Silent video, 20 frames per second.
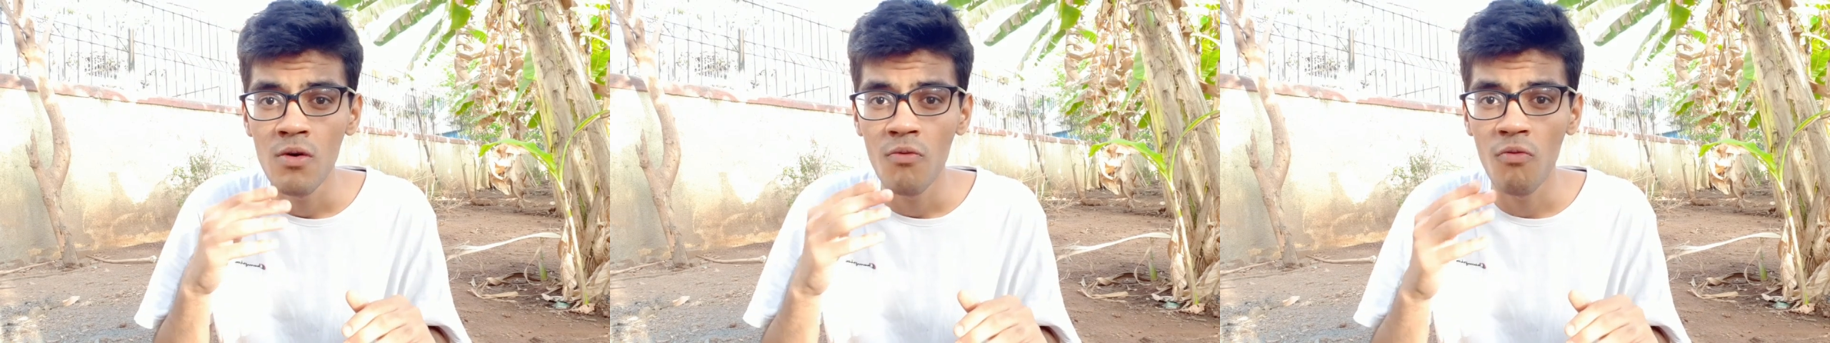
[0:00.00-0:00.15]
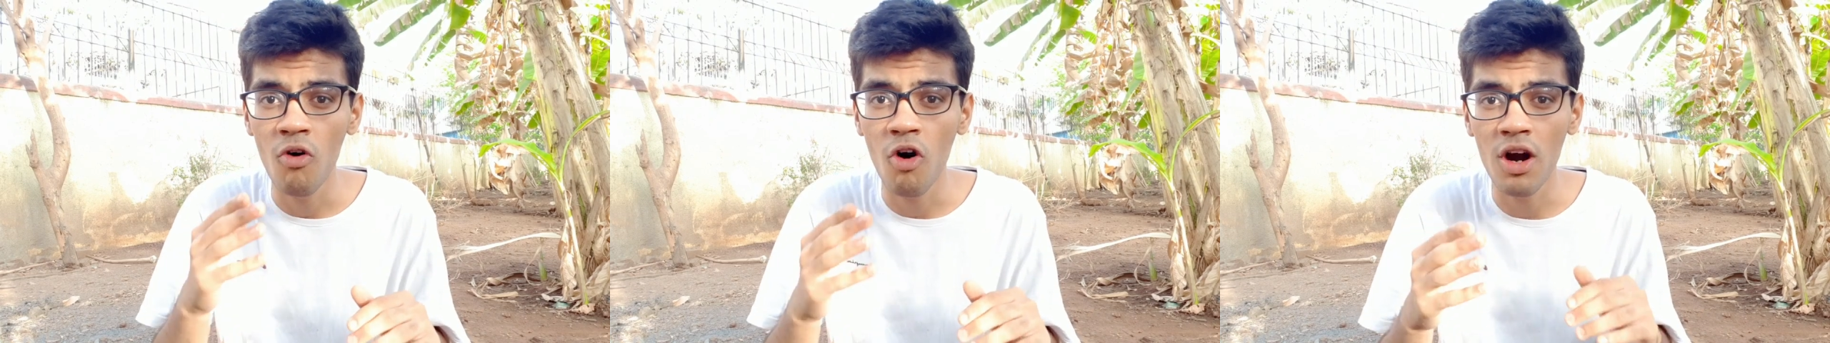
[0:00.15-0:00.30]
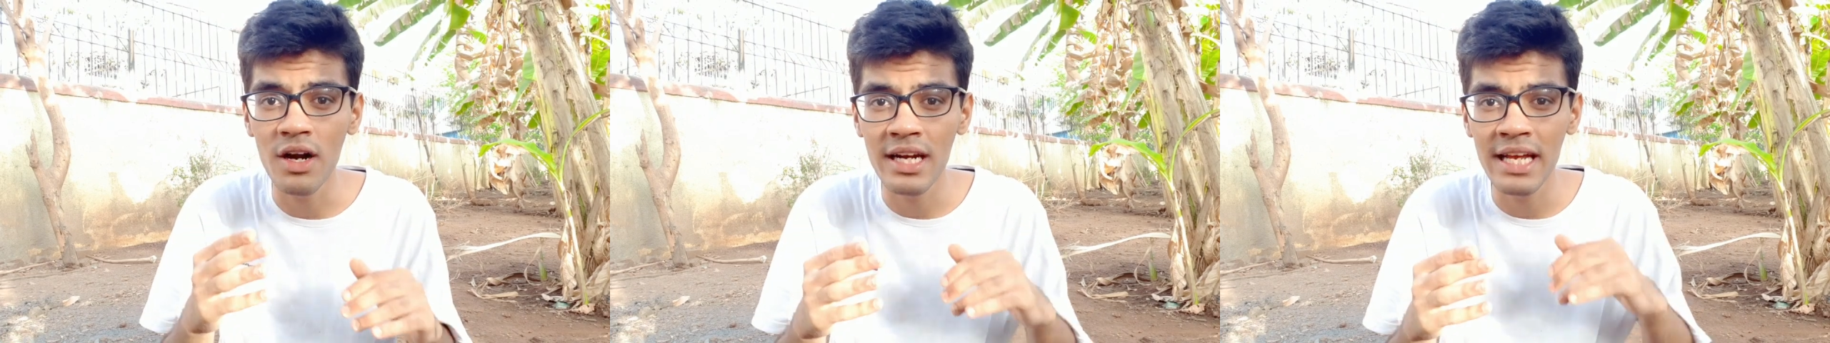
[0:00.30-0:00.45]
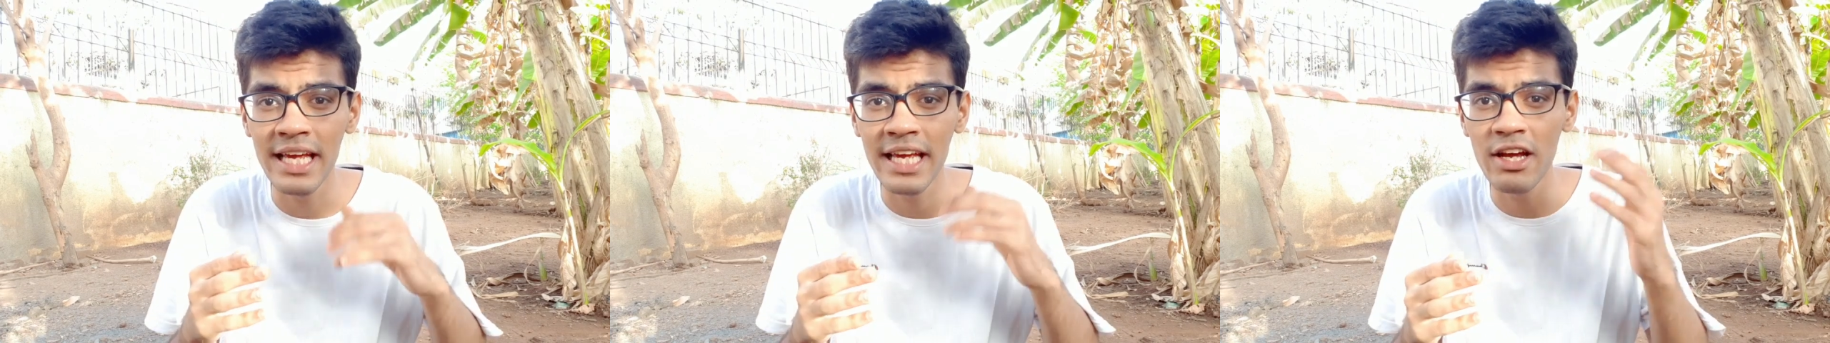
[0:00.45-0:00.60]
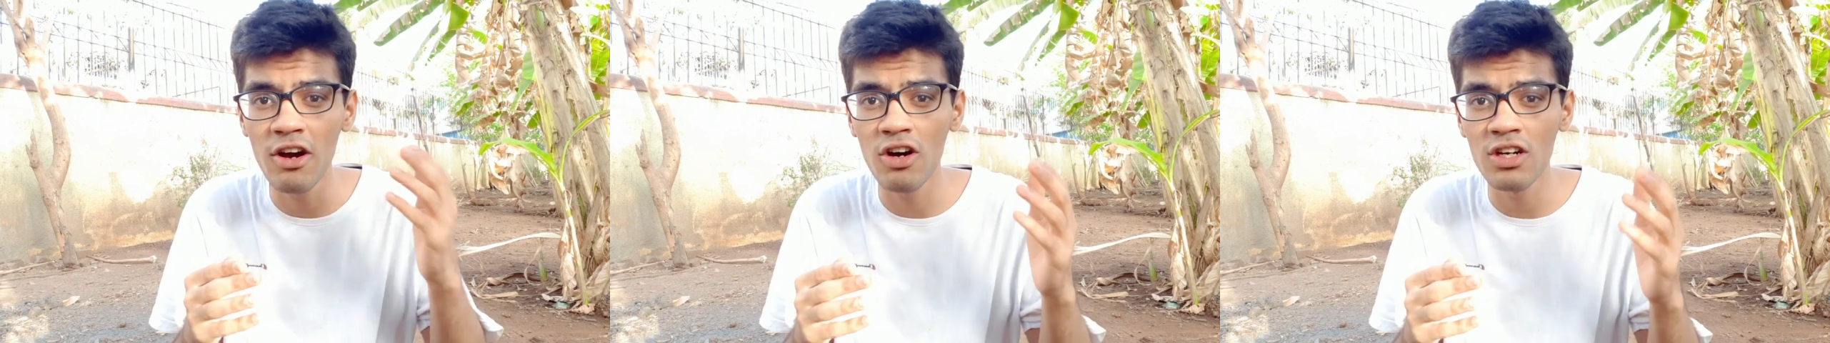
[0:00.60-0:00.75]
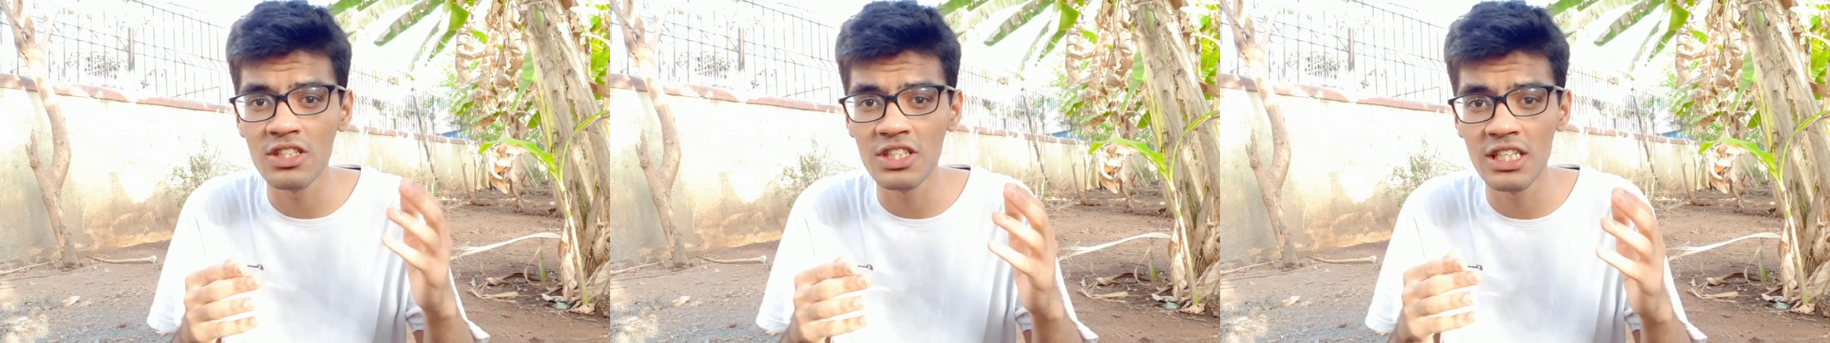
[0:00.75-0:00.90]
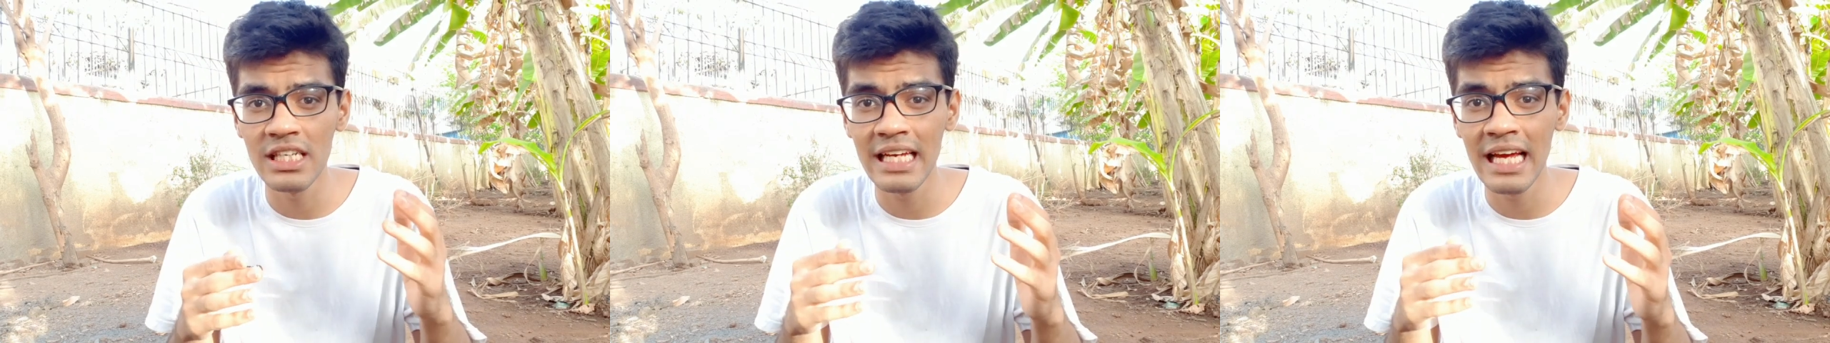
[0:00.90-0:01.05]
what he
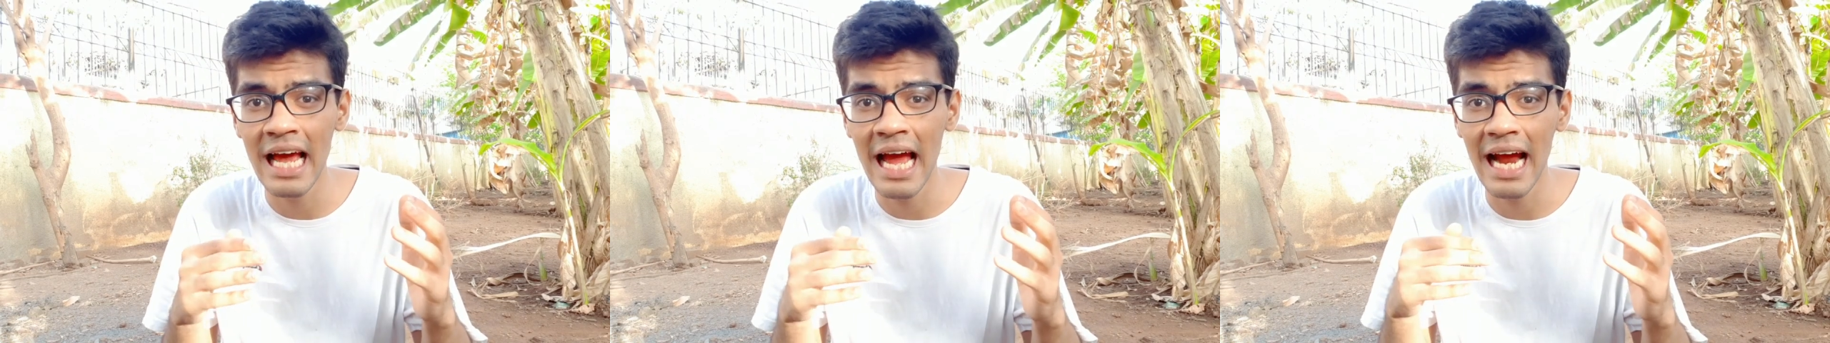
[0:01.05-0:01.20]
or she